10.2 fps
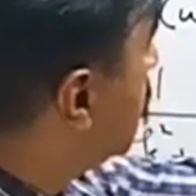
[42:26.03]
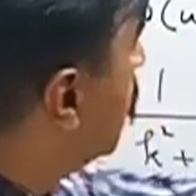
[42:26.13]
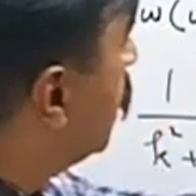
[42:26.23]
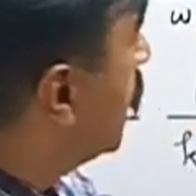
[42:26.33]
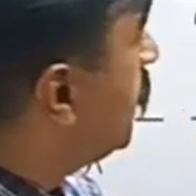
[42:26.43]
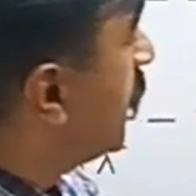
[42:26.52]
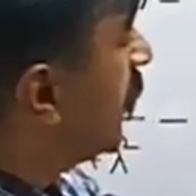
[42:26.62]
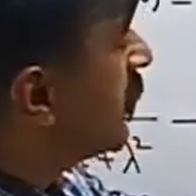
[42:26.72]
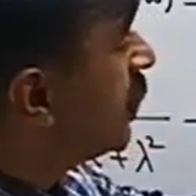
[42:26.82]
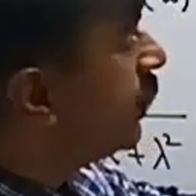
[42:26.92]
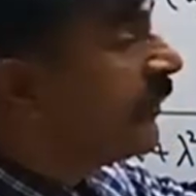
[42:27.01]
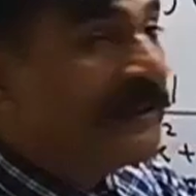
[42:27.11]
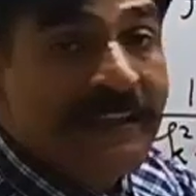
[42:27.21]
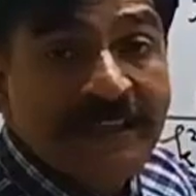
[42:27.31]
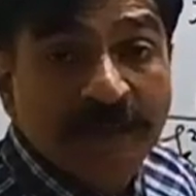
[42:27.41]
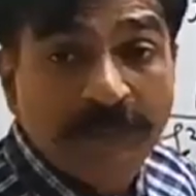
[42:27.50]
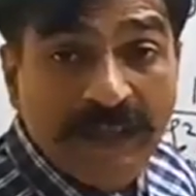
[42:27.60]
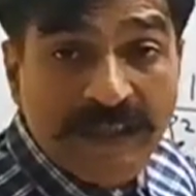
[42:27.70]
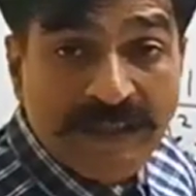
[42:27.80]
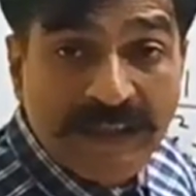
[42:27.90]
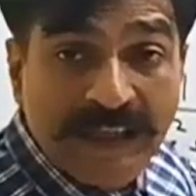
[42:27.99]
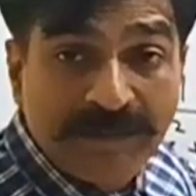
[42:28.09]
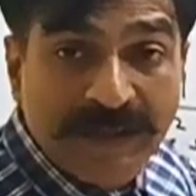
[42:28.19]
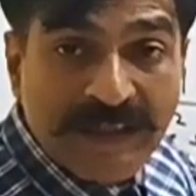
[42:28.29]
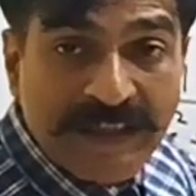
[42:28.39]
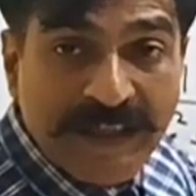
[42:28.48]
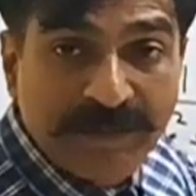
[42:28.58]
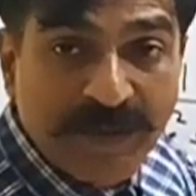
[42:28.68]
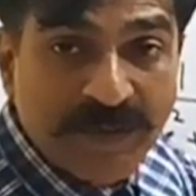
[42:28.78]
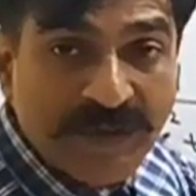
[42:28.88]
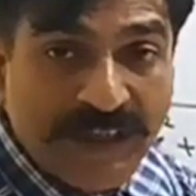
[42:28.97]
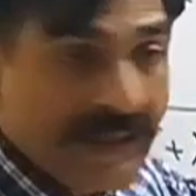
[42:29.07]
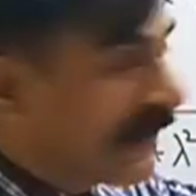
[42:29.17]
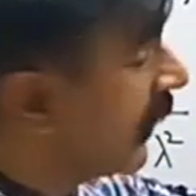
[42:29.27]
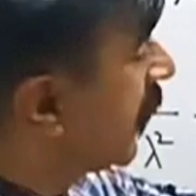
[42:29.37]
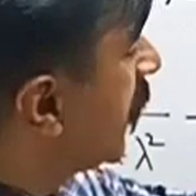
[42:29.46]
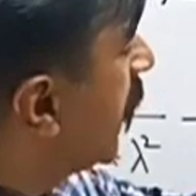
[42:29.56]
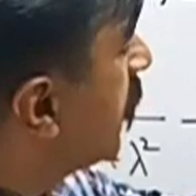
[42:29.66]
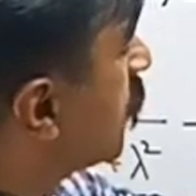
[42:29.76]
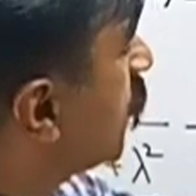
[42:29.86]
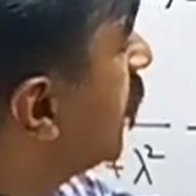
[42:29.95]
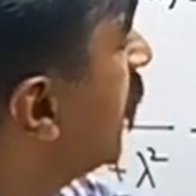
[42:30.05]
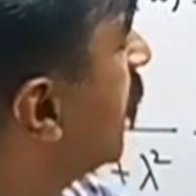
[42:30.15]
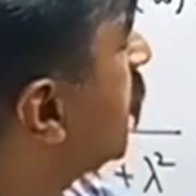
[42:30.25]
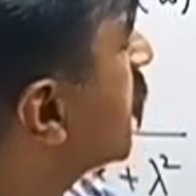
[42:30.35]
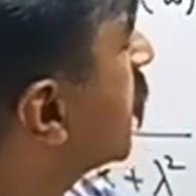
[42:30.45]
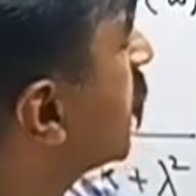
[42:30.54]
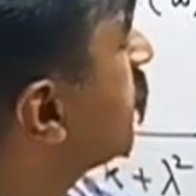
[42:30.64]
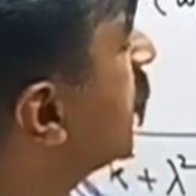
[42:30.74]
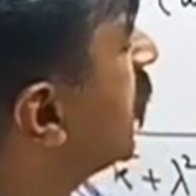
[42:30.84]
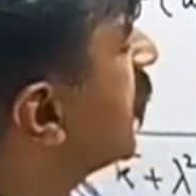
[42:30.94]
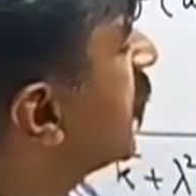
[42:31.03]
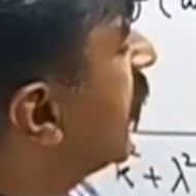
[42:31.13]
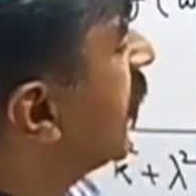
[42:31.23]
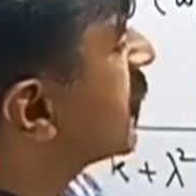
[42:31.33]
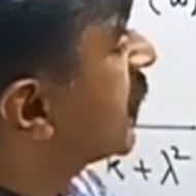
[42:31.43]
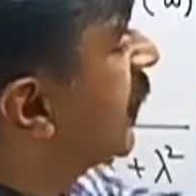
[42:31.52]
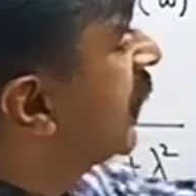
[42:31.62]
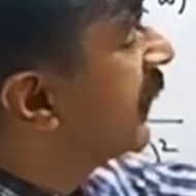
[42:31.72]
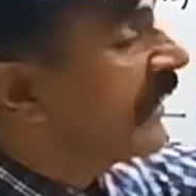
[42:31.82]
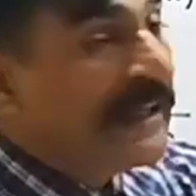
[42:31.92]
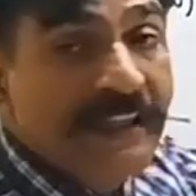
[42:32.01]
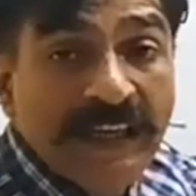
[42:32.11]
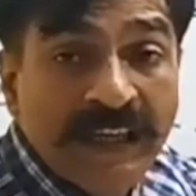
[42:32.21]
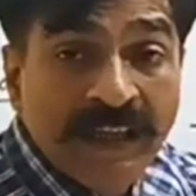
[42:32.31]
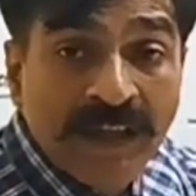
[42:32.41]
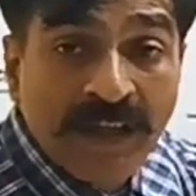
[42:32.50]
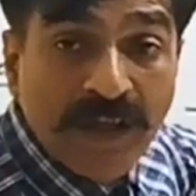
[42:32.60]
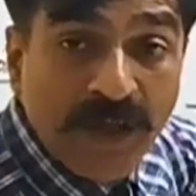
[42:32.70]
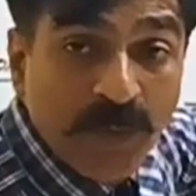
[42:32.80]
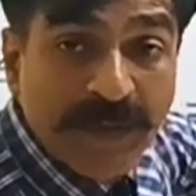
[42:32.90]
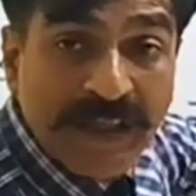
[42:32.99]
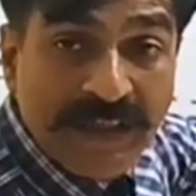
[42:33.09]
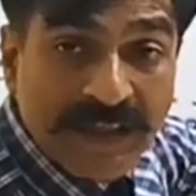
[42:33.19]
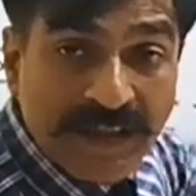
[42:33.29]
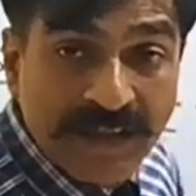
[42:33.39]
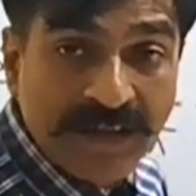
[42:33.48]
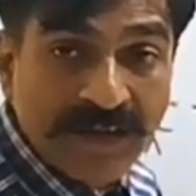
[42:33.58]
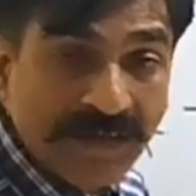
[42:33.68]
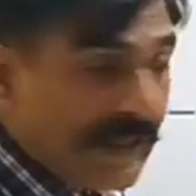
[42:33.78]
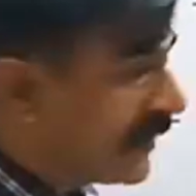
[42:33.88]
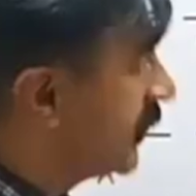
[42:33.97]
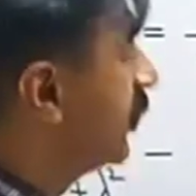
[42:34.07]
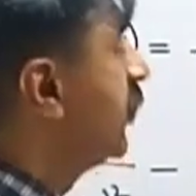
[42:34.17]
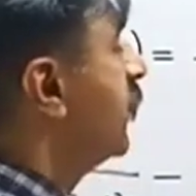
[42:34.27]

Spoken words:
square will be cancelled with this plus lambda square mu square, and you will have a term in k square in the numerator, right?